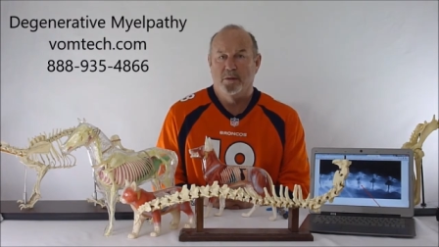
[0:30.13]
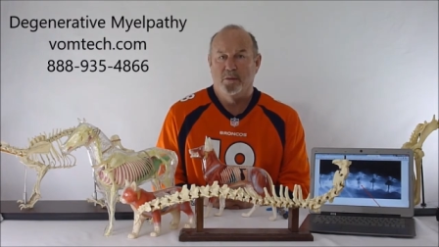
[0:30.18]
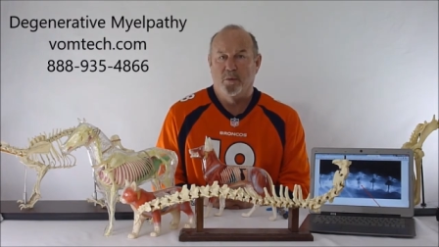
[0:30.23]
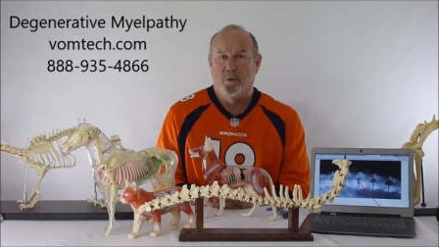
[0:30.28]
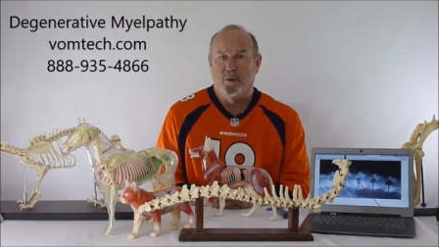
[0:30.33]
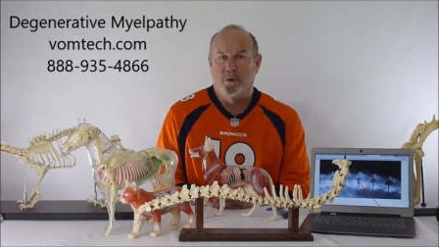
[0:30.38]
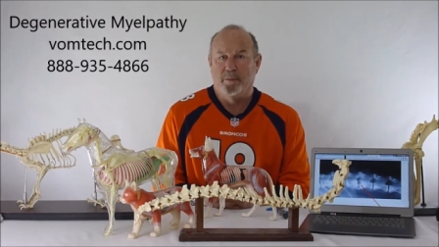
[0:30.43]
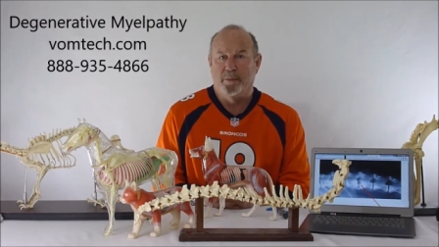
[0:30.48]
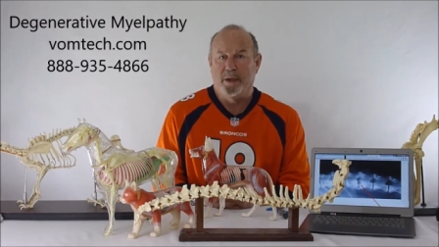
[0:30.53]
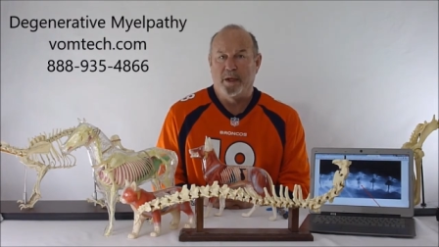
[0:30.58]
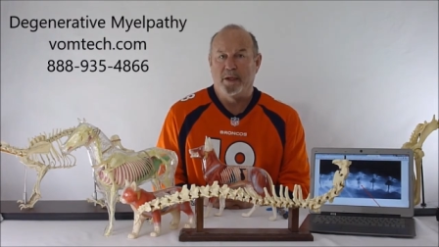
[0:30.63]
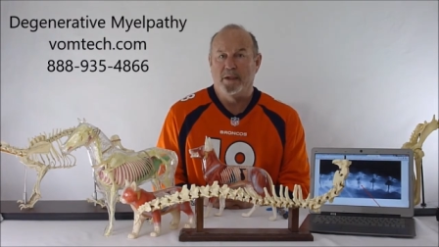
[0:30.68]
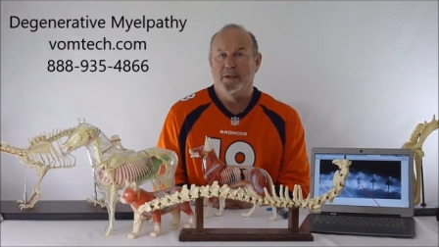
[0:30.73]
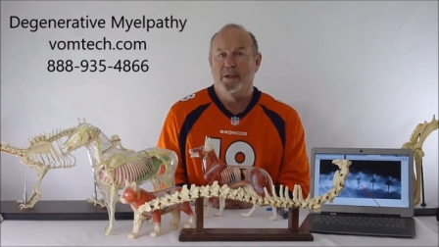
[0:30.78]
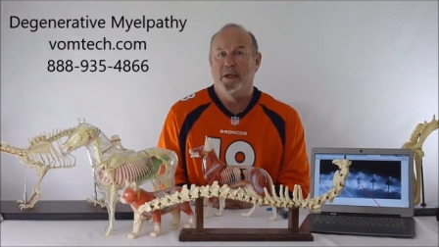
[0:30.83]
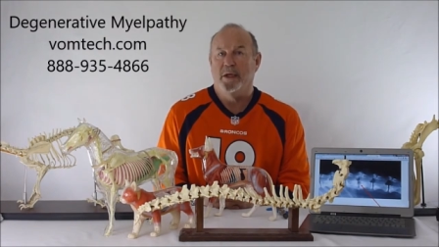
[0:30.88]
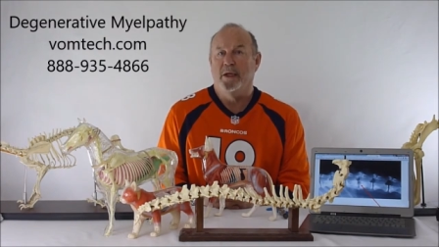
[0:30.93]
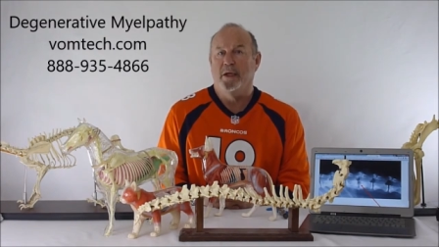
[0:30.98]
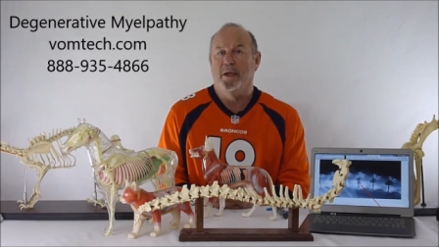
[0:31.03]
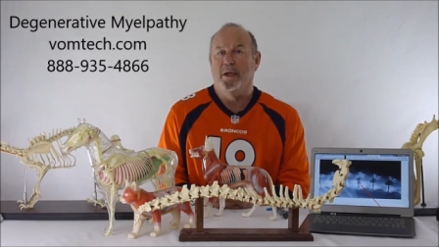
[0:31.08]
quarterback
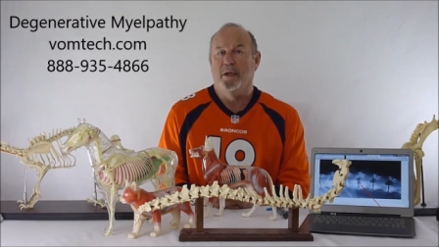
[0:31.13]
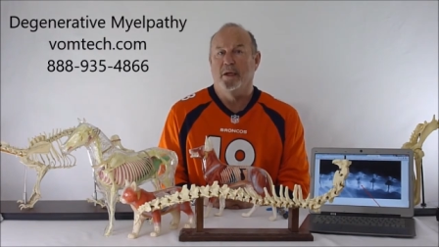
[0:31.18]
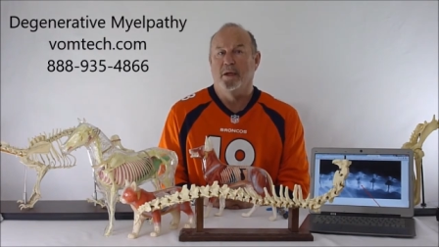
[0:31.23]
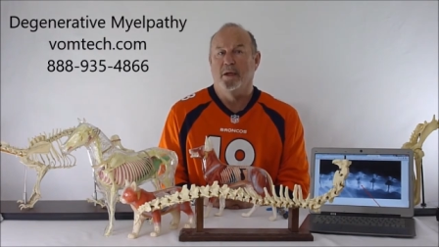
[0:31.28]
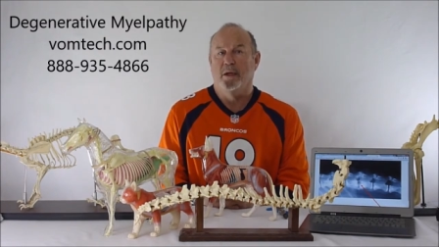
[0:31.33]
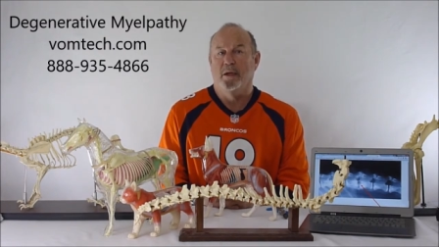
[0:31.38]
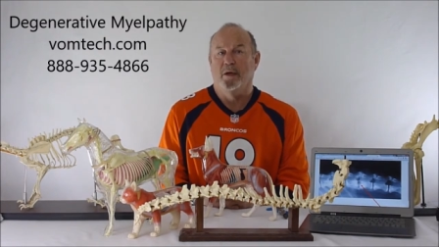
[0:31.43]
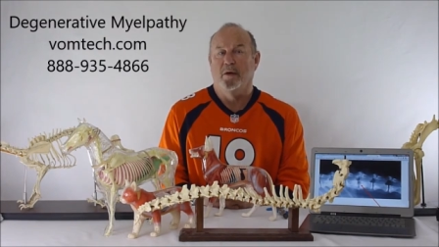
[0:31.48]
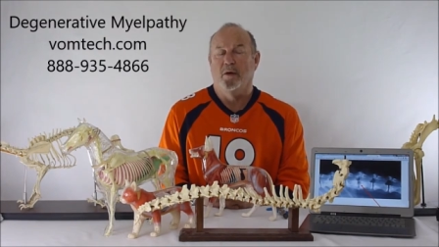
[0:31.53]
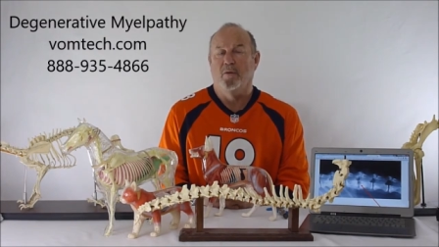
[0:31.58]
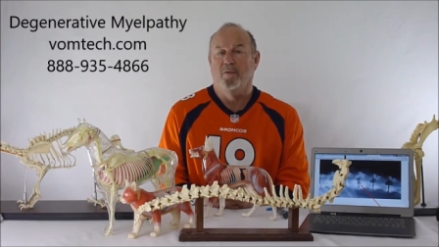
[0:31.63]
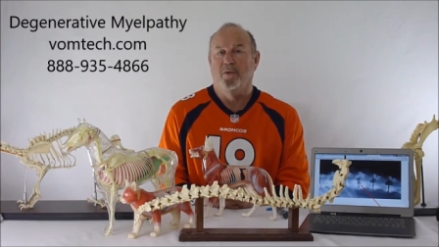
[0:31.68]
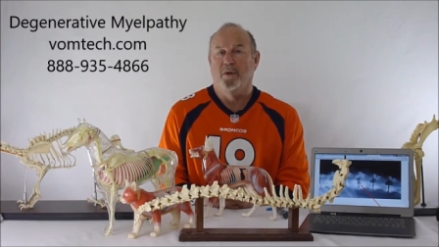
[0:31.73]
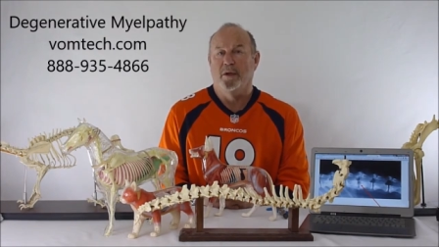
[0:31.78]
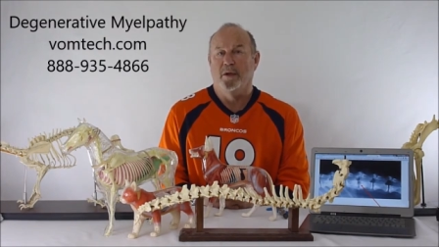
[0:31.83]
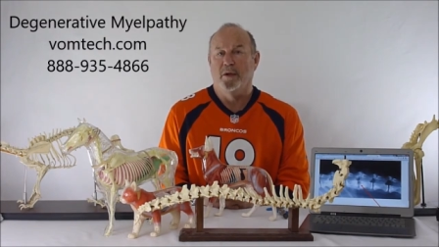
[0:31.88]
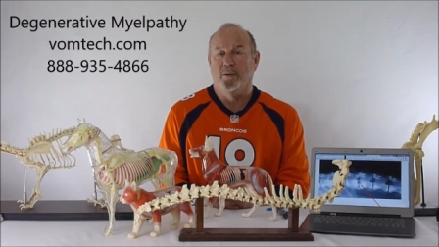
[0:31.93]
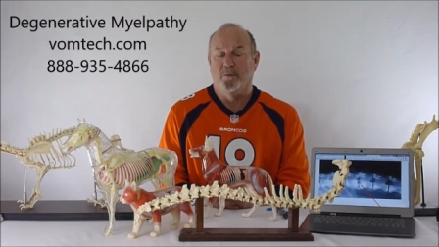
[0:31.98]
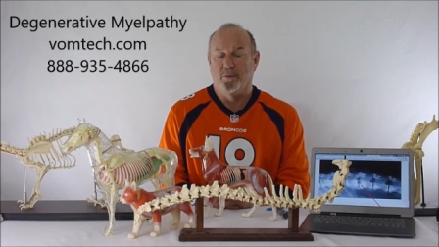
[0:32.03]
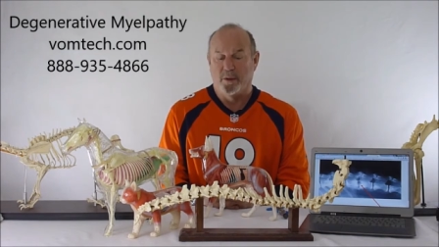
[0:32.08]
taking, and
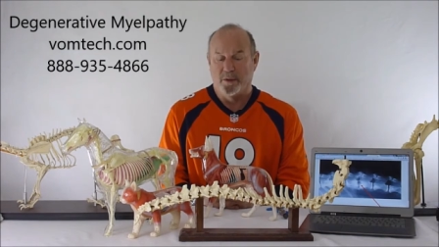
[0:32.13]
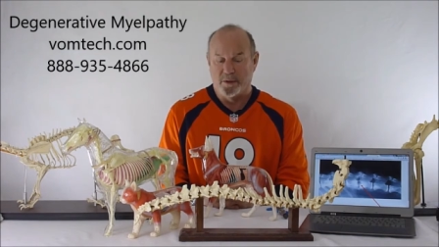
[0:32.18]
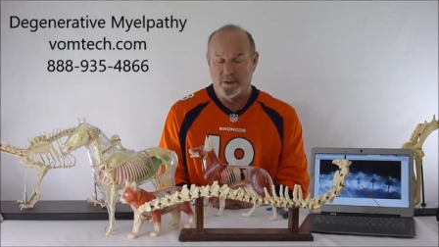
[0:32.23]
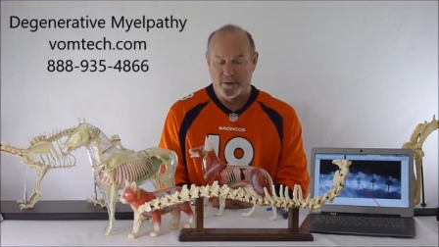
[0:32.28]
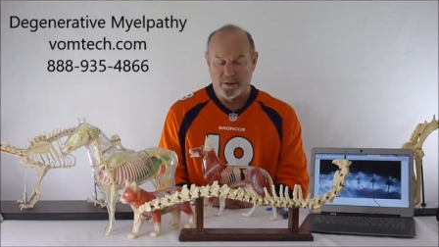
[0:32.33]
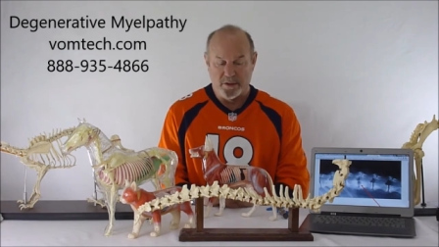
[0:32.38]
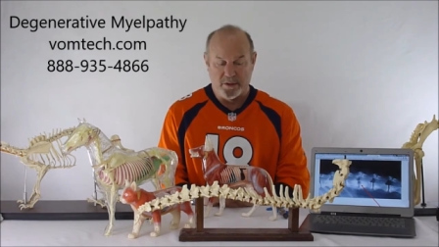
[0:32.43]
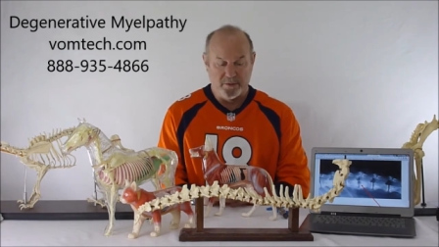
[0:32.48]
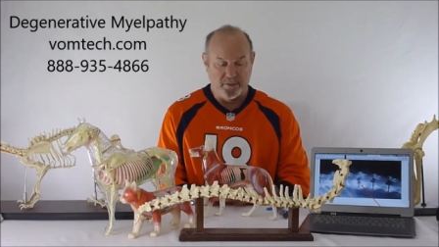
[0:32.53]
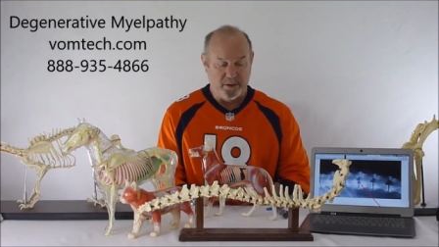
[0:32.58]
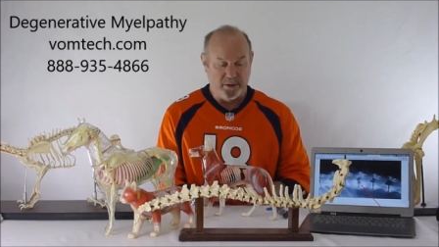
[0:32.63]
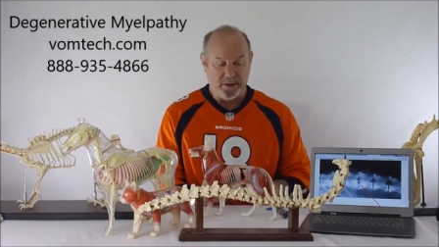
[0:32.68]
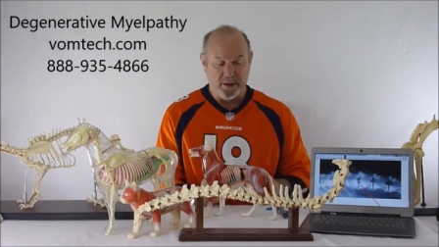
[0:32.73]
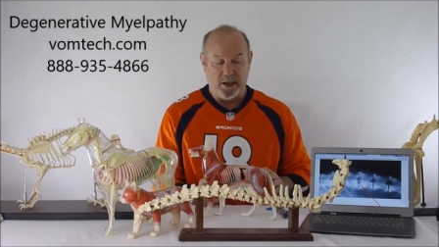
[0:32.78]
hopefully he'll win this evening.